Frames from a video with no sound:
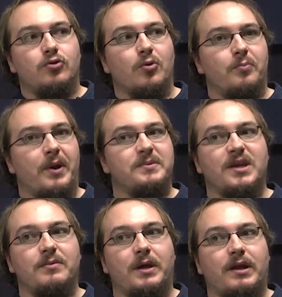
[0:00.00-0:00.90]
No, but I'm
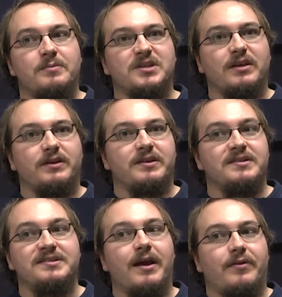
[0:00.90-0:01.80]
saying the
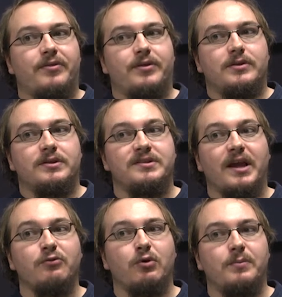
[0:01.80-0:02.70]
death. The
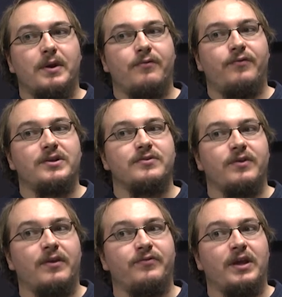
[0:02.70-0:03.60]
death would have been
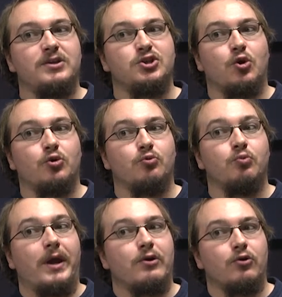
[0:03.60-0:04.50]
effective if they showed her
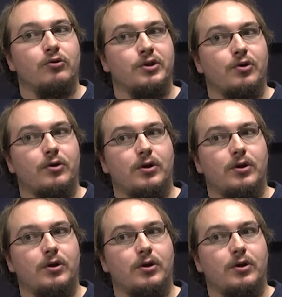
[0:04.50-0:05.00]
way earlier.